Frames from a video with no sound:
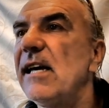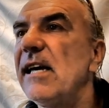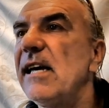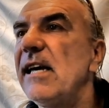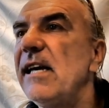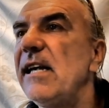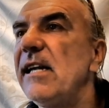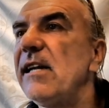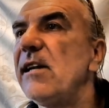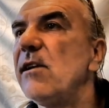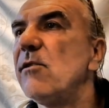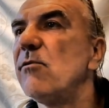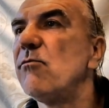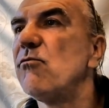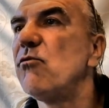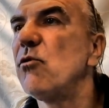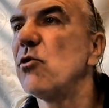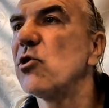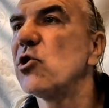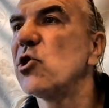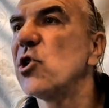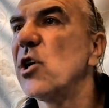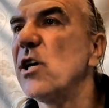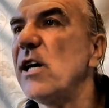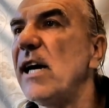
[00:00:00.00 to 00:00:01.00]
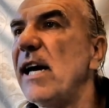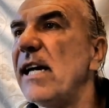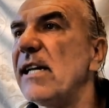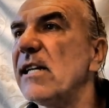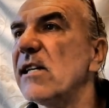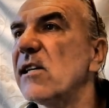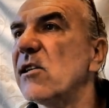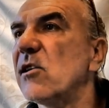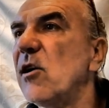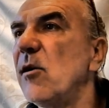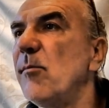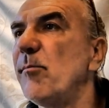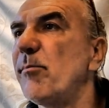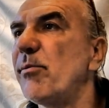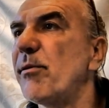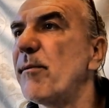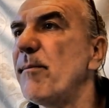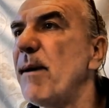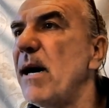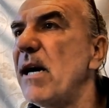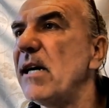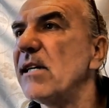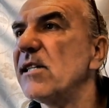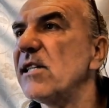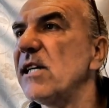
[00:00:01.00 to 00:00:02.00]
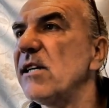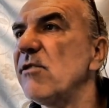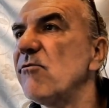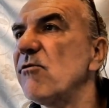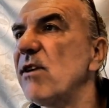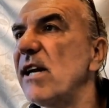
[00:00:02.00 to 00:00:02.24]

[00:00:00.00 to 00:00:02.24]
in Russia and compromising